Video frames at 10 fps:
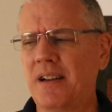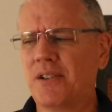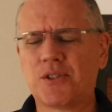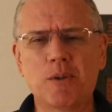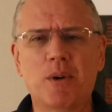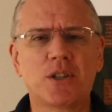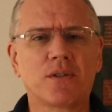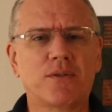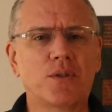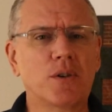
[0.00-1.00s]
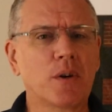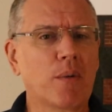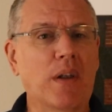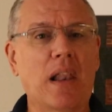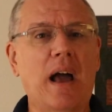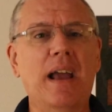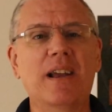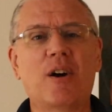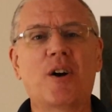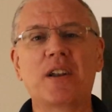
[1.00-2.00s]
So much for
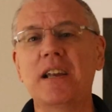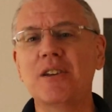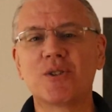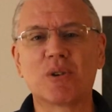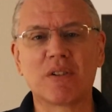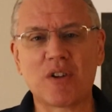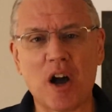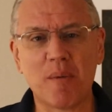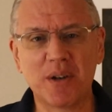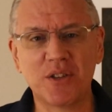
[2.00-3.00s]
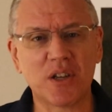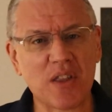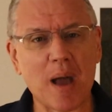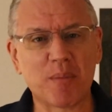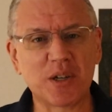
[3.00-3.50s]
relying on any sort of competence at that